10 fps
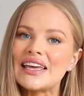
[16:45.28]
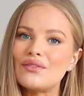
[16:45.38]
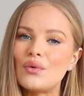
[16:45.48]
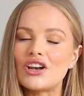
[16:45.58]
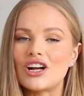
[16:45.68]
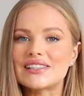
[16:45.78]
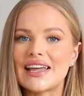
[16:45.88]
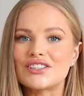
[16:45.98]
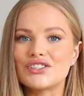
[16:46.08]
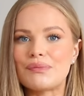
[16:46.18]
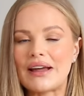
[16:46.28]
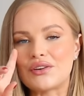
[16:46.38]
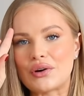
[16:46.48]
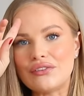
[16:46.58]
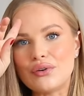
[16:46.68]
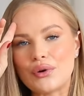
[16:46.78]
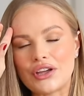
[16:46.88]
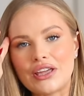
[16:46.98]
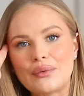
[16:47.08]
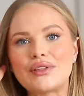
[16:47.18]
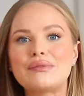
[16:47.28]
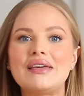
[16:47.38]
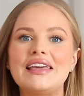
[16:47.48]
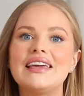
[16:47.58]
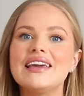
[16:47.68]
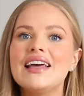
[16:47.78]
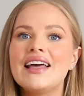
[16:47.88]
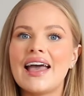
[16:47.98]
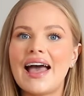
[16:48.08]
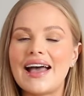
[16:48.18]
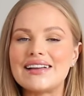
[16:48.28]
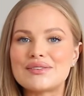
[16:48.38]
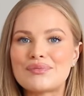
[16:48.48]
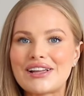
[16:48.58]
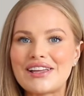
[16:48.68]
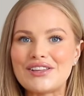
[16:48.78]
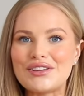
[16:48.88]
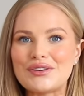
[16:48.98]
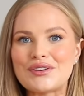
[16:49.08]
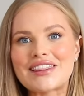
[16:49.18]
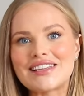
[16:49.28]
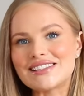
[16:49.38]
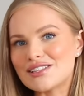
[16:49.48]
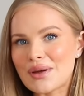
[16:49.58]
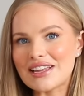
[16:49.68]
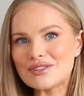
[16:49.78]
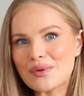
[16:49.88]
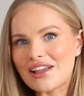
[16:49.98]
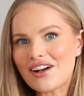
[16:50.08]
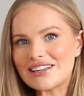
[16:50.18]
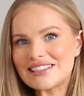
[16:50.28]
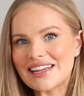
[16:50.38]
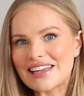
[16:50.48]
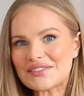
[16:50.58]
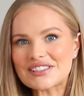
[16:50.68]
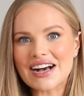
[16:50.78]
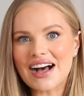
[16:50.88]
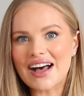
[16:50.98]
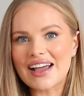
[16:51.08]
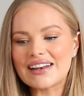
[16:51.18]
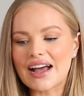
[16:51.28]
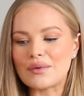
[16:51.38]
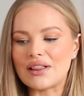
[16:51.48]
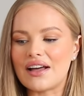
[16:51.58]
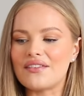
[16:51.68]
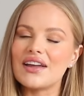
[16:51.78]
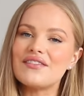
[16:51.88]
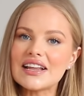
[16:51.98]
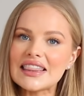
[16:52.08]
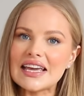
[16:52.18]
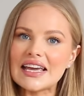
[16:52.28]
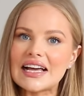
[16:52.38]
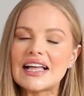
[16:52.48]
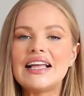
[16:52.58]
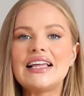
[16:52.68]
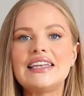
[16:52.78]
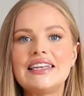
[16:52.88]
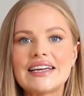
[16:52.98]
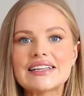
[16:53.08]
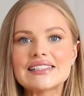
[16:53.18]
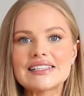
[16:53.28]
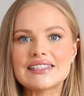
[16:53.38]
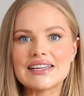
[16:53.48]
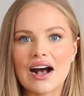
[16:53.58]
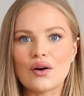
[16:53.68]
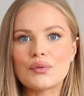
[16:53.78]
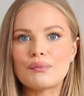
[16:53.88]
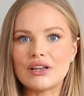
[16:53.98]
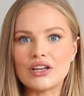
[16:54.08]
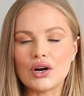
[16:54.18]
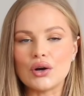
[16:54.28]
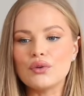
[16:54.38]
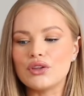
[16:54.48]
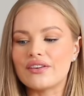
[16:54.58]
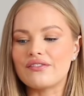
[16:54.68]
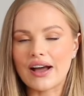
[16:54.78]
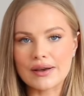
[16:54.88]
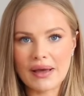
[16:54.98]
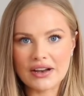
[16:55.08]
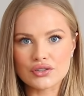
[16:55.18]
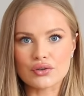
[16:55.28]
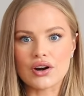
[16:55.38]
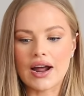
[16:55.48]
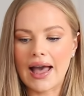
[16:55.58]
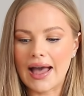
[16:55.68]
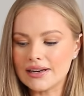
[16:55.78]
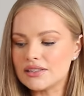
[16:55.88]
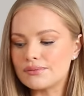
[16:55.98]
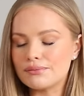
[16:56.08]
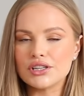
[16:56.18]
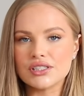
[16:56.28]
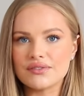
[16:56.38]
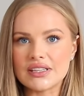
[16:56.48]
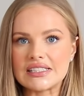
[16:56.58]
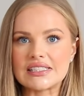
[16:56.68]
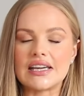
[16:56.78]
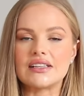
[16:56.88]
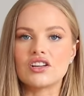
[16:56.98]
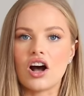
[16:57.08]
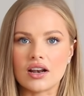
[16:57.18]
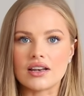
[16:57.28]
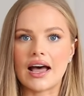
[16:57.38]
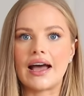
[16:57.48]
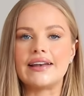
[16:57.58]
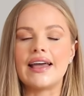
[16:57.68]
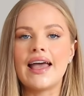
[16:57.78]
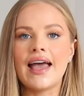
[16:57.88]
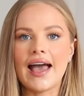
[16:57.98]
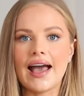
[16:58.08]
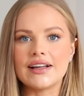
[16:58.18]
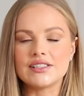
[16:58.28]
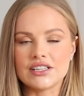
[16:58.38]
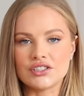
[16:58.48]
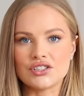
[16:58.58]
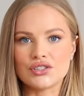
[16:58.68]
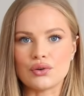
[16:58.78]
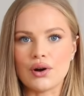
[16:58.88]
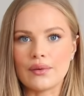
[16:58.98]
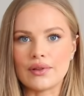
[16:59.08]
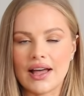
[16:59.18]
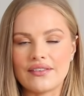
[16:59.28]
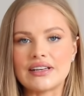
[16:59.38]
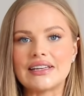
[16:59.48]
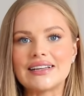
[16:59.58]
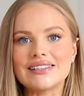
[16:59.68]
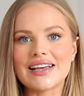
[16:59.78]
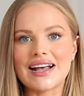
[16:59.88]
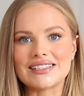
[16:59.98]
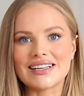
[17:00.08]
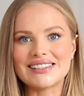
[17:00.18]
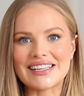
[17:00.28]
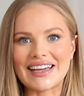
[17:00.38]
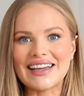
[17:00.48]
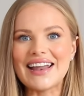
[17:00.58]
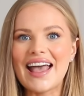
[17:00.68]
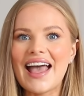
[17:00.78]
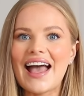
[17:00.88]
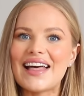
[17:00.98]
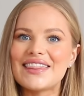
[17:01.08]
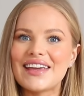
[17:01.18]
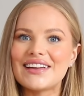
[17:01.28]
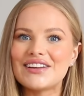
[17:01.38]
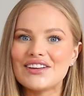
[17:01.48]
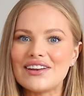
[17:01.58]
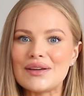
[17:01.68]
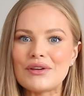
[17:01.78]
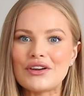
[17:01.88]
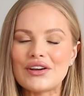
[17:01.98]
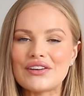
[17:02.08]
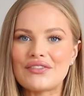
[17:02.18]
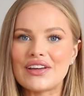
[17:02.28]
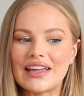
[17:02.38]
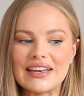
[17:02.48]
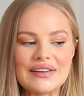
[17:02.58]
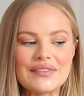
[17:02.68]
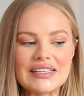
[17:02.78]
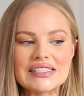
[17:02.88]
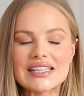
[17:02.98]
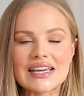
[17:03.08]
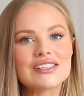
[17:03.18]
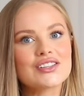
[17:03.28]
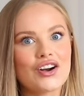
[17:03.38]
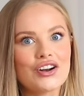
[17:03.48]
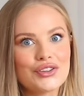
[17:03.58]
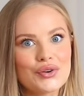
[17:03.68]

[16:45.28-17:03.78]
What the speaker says: give one last thanks to Pandora for working with me and bringing you this 2020 holiday gift guide. I will have everything linked down below. You can find Pandora and most of these things online and in store. I will have it linked, as I said. And then, yeah, let me know if any of these things are on